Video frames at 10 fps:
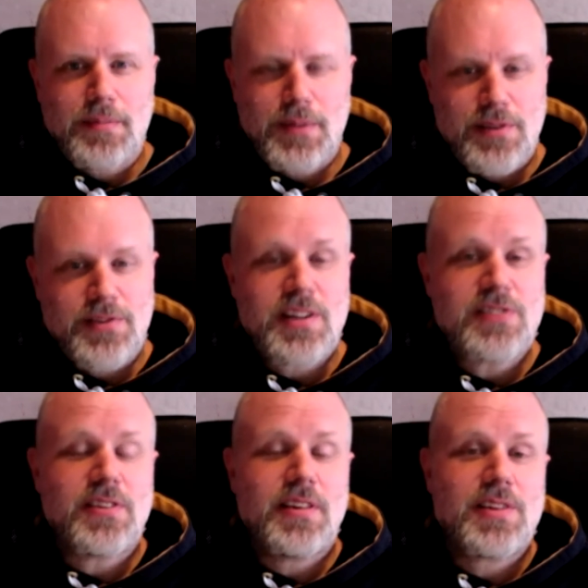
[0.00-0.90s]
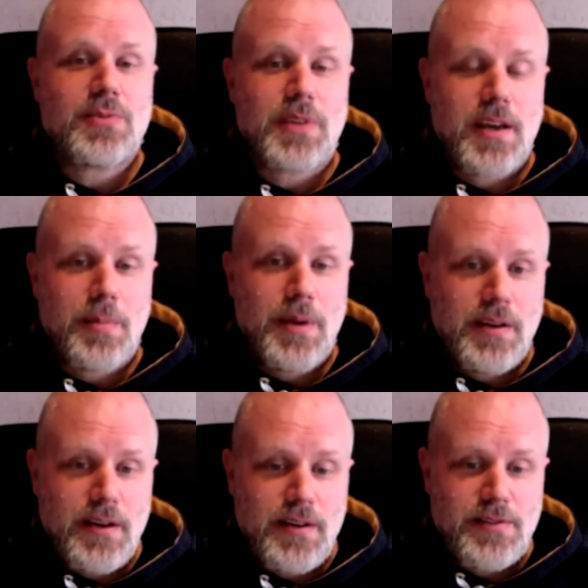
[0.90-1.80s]
because essentially that's what AMP
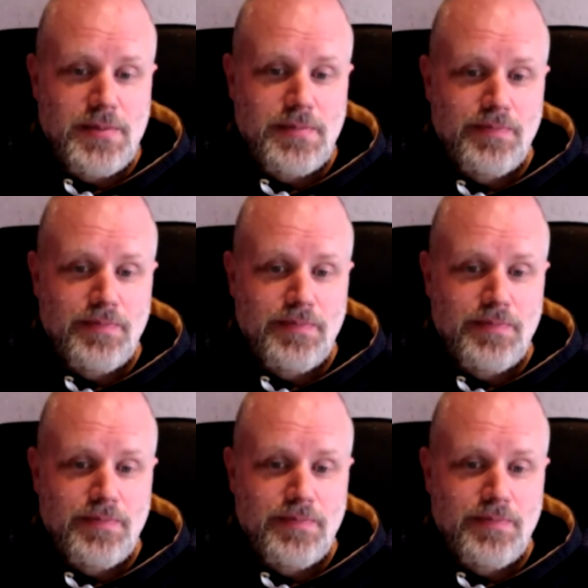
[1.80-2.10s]
does,